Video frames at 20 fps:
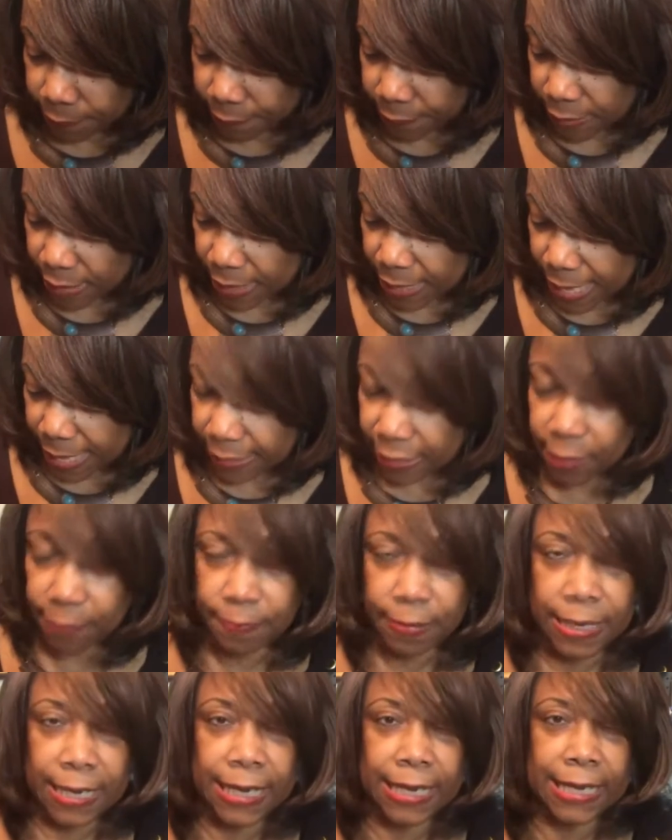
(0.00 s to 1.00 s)
You like the
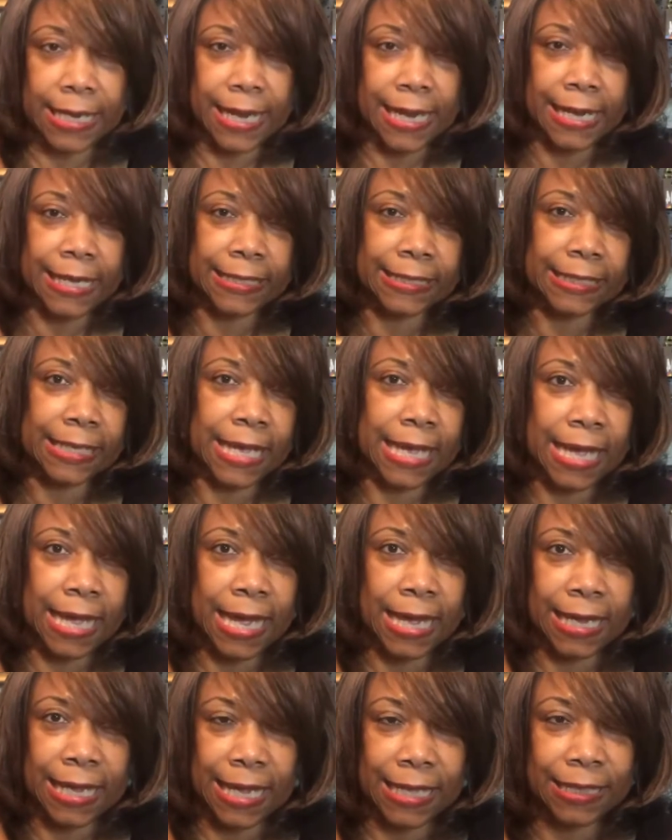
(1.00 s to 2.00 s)
bling, ladies?
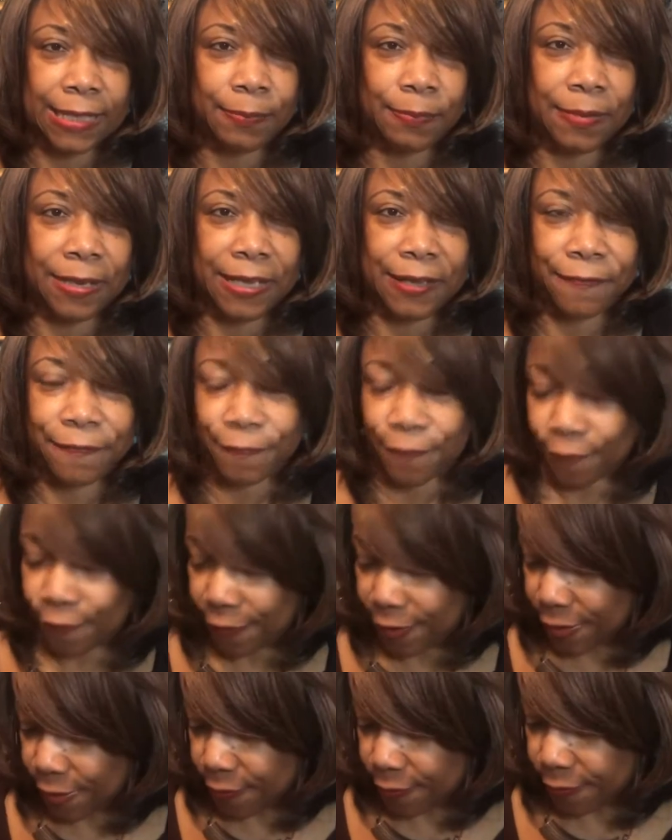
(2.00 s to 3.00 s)
I got the bling
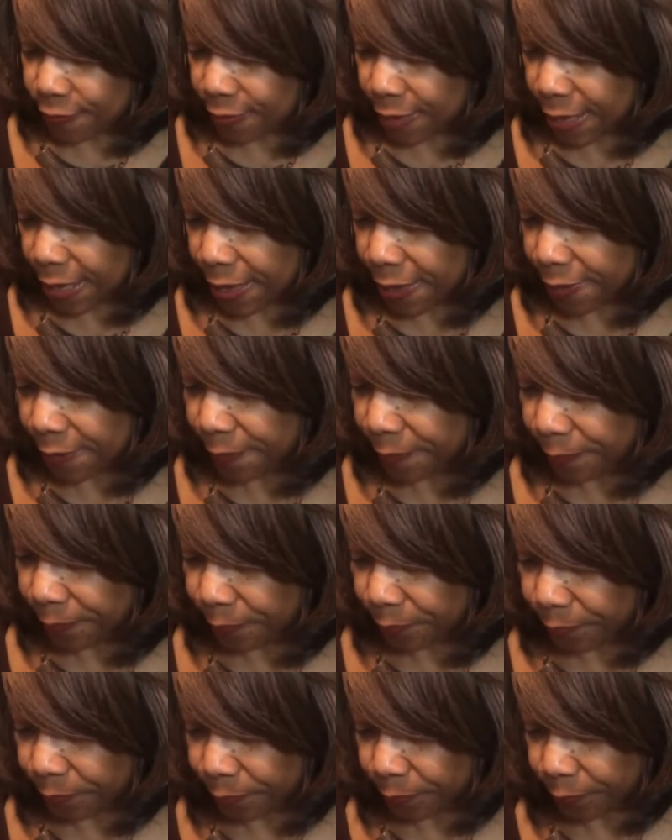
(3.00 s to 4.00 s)
for you, okay?
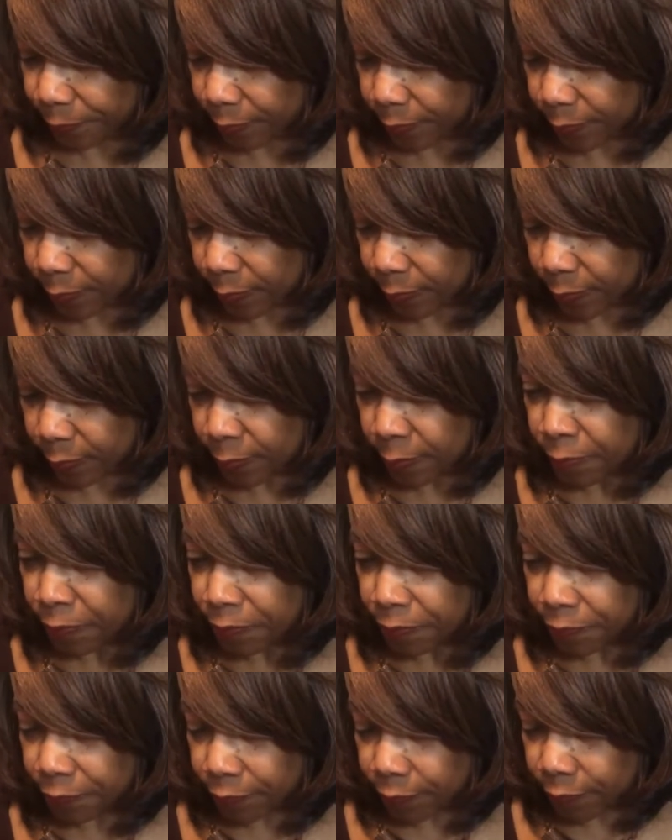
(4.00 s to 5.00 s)
I
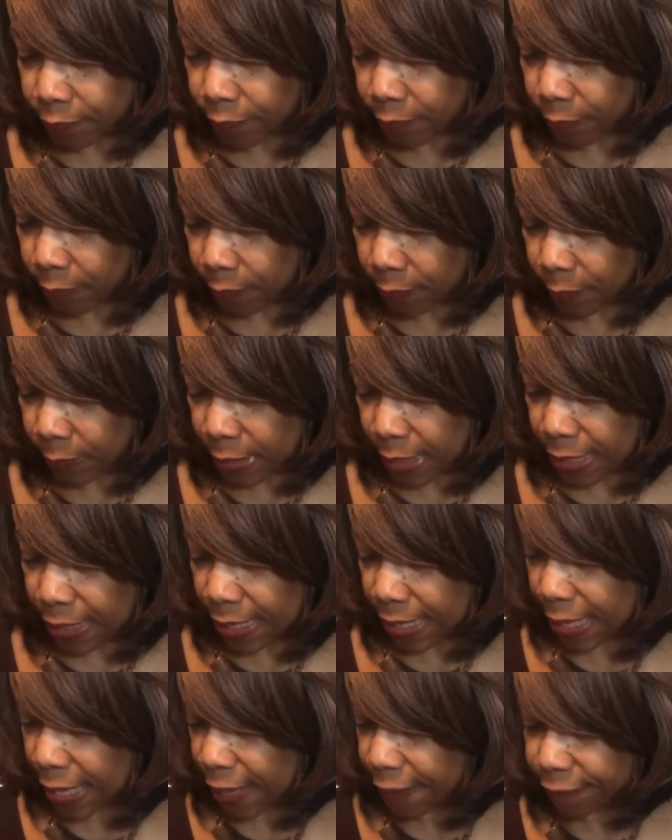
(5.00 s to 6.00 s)

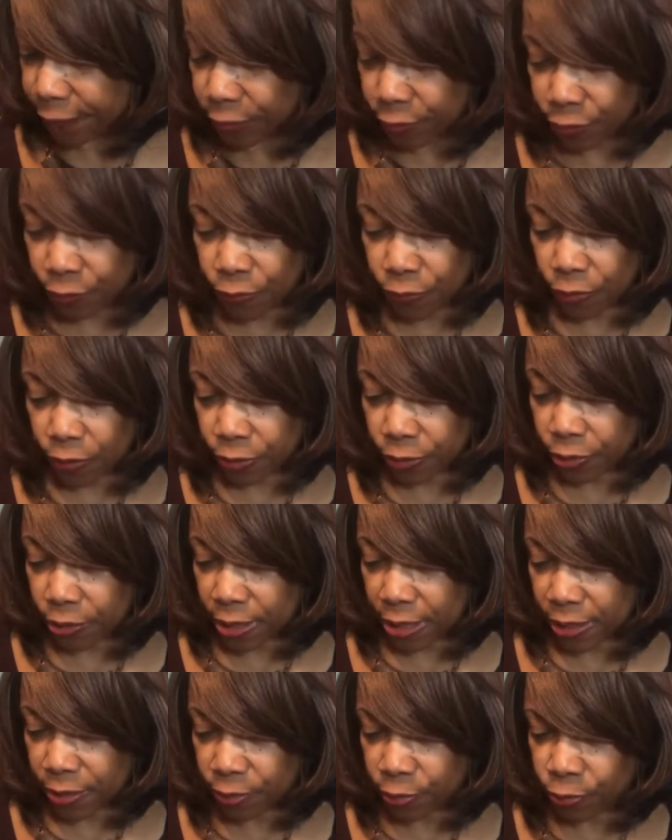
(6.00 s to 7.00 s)
think I have two
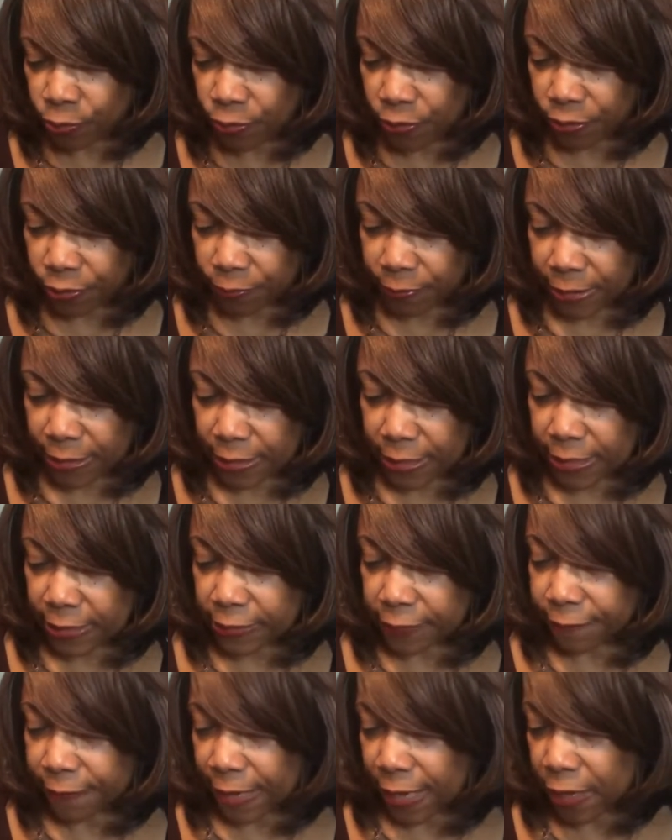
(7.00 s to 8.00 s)
or three of
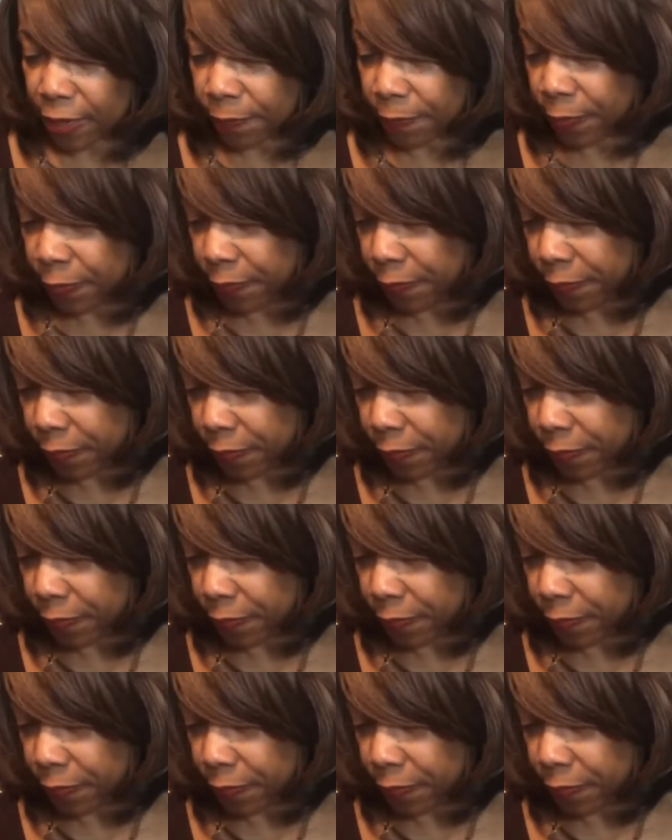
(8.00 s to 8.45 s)
these available.